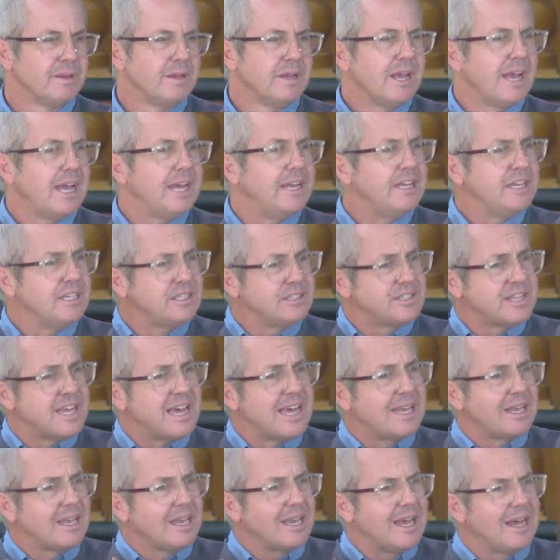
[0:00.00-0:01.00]
And is
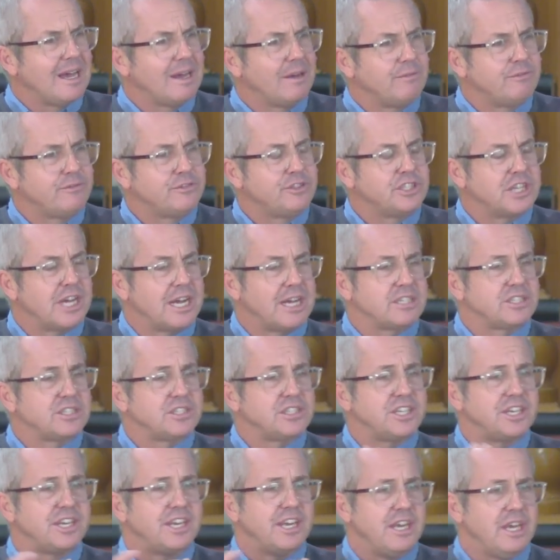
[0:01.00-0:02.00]
that love
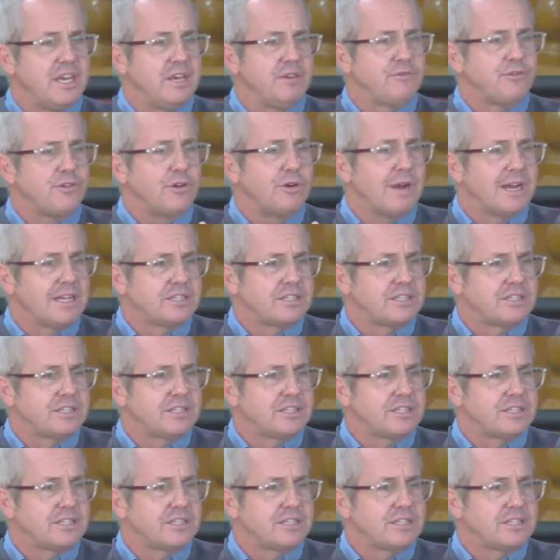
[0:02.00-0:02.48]
just here for